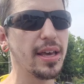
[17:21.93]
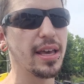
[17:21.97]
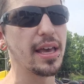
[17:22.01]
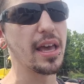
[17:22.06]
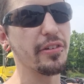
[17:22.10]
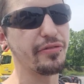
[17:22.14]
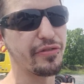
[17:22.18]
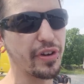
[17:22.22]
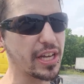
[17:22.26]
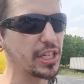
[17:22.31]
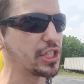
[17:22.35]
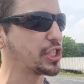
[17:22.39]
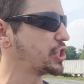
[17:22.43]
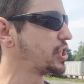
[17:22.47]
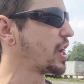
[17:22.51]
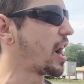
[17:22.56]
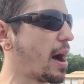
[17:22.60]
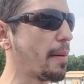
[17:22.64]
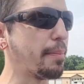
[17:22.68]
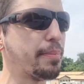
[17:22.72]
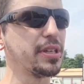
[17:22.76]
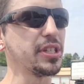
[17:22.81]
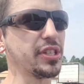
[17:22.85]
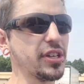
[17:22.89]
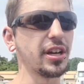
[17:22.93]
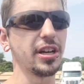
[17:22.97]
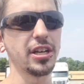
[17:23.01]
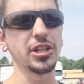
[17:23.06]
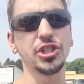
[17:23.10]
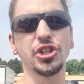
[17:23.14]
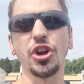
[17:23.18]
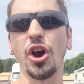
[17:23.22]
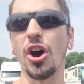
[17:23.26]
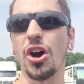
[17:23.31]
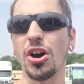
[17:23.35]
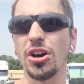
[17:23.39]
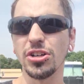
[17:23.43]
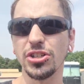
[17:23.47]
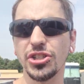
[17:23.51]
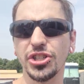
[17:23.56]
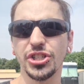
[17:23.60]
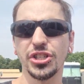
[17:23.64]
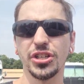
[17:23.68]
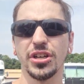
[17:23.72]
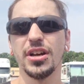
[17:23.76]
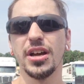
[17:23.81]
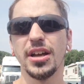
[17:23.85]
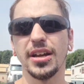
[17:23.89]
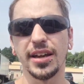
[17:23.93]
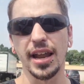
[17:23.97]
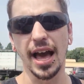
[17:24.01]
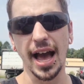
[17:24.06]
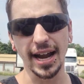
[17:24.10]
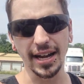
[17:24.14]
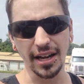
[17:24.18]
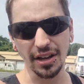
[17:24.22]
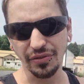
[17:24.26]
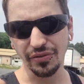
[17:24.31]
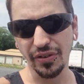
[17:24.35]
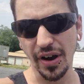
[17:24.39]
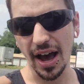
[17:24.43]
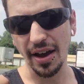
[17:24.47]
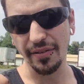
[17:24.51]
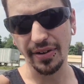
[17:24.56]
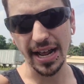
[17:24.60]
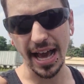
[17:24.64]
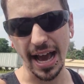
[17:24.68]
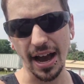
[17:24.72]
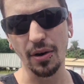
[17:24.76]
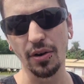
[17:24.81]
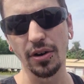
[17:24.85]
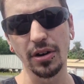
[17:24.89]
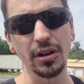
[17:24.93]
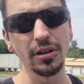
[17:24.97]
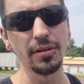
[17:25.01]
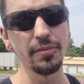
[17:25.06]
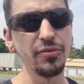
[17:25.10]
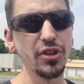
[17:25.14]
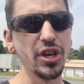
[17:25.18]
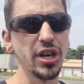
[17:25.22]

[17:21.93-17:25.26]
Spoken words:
If a shop is going to charge 95 an hour,